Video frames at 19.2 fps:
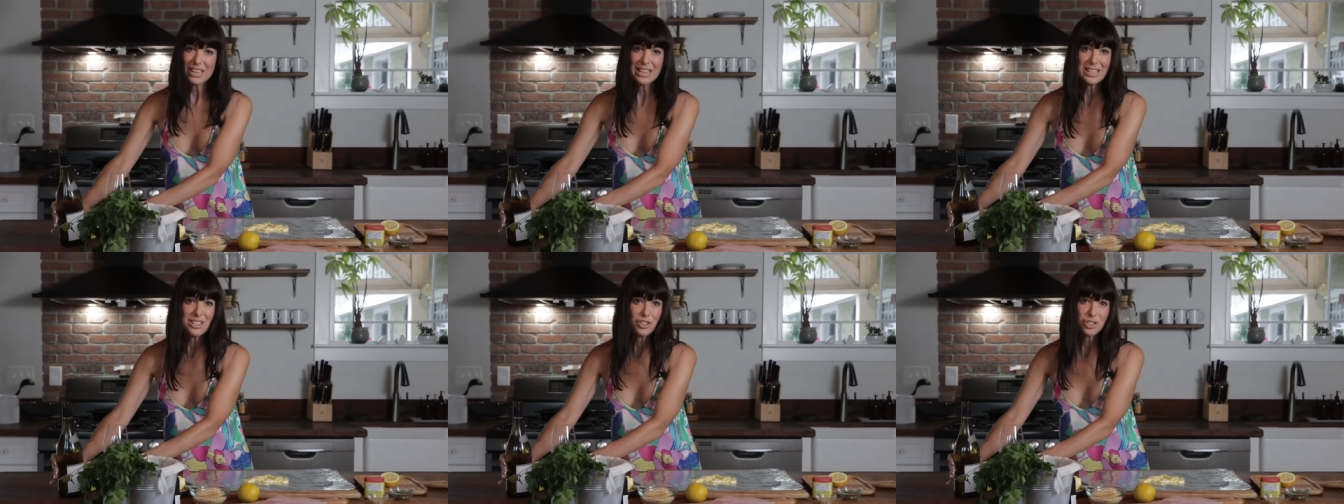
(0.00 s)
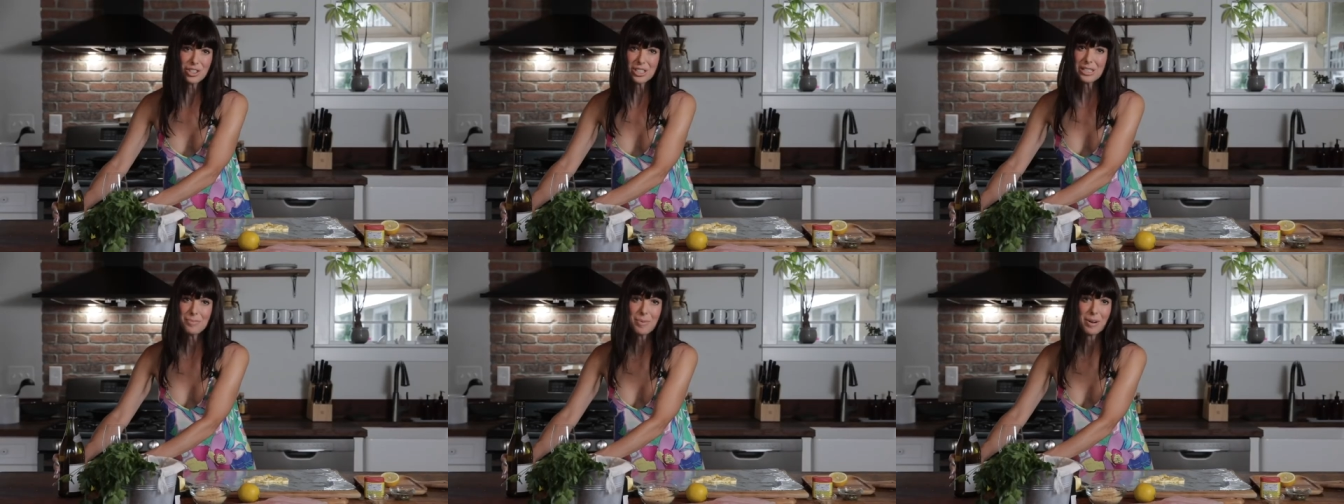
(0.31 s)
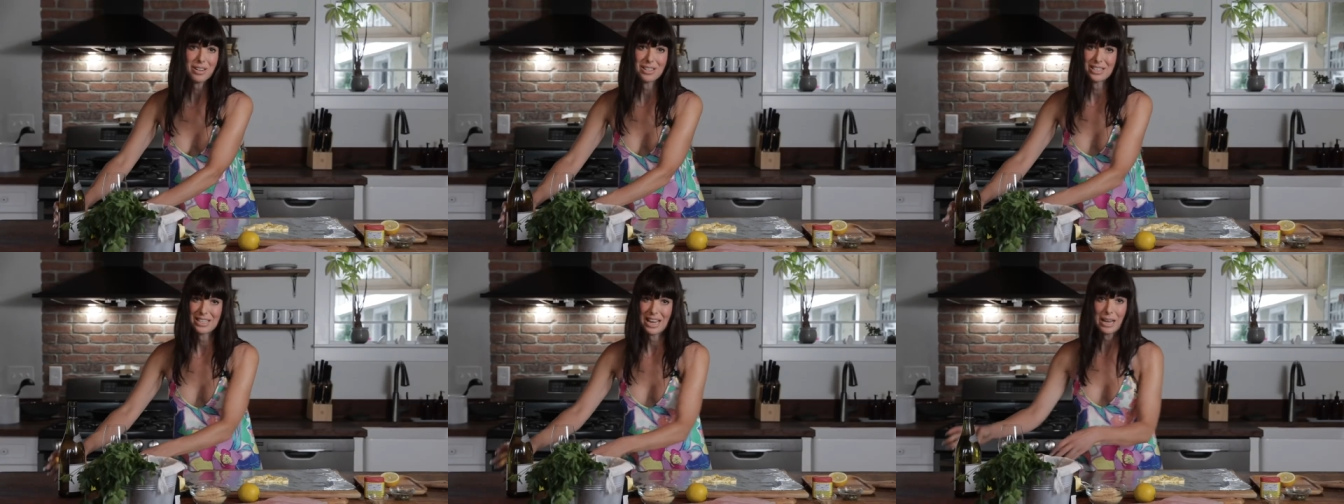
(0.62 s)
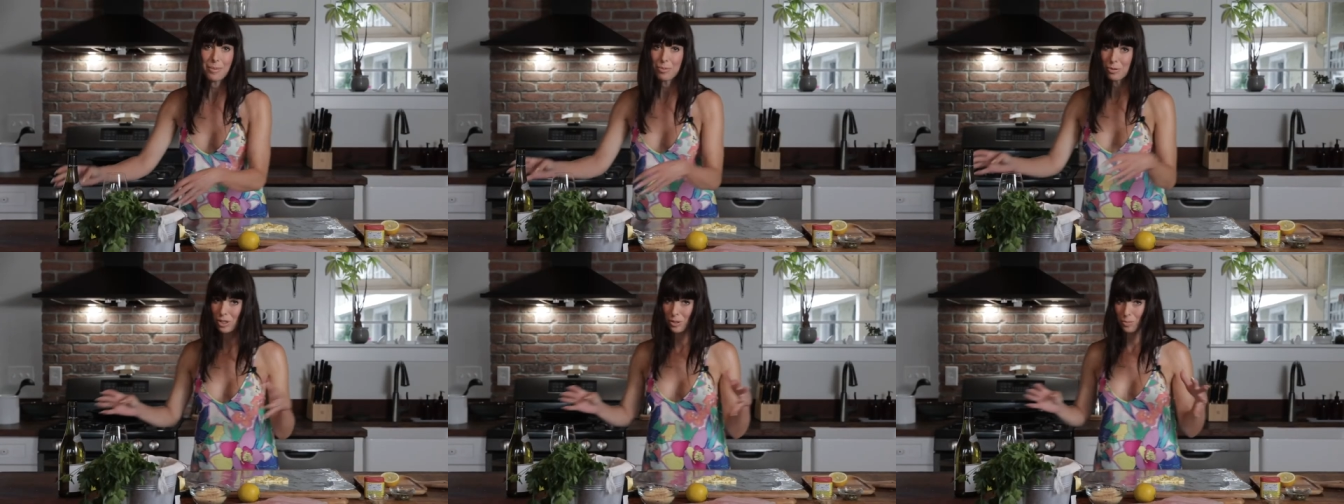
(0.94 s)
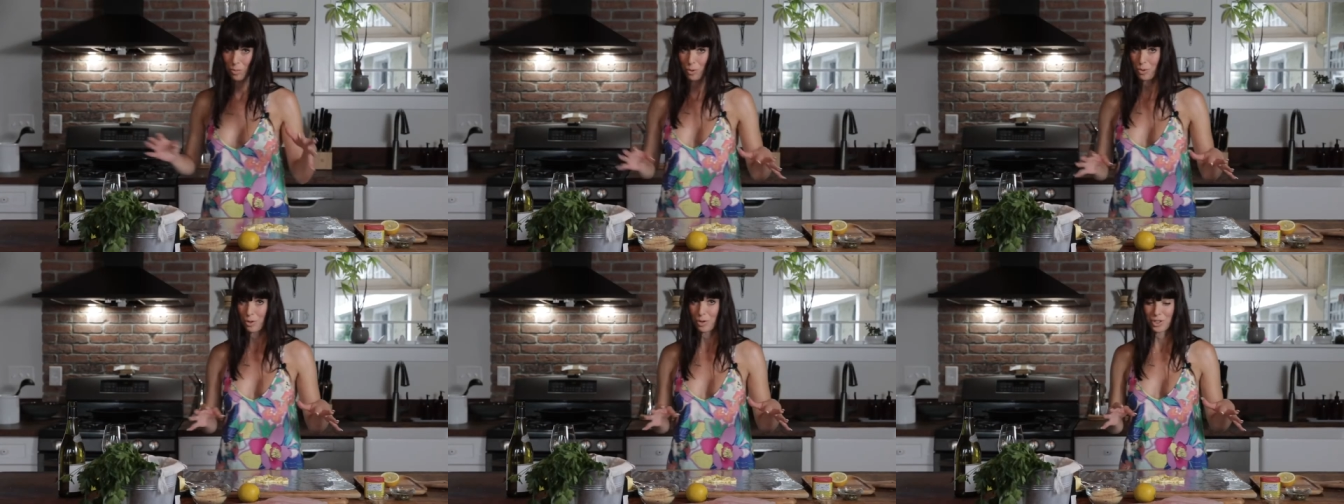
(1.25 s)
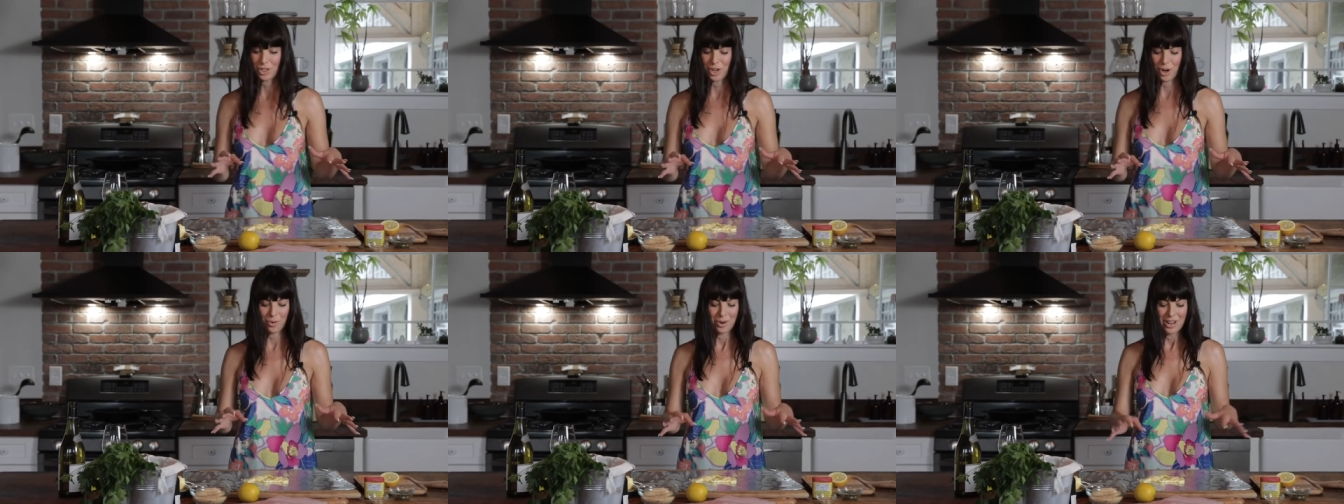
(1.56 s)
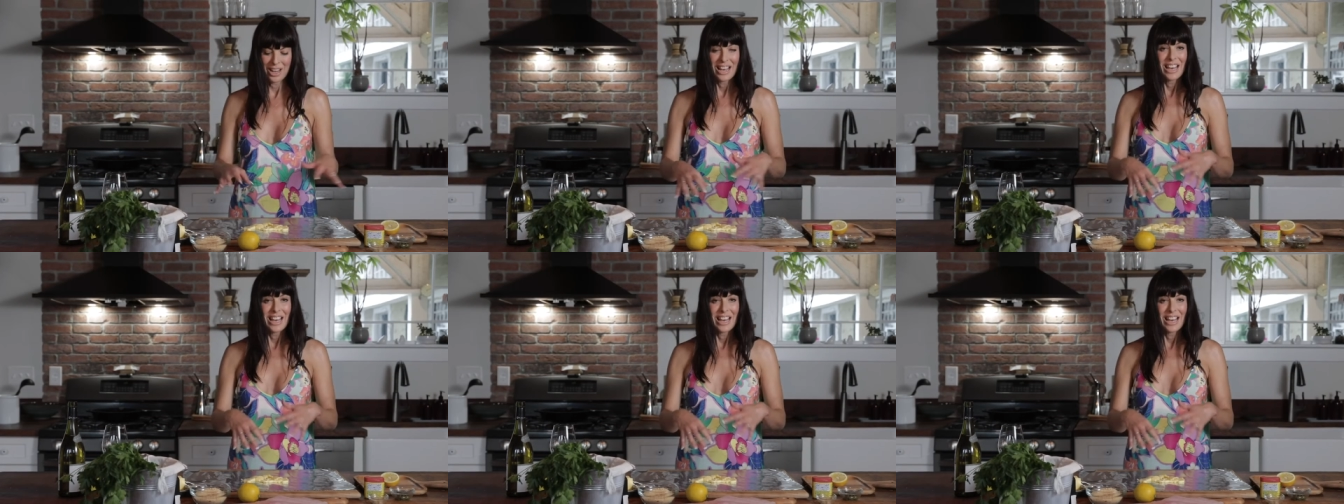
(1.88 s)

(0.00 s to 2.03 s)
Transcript: It's just about a tablespoon or so.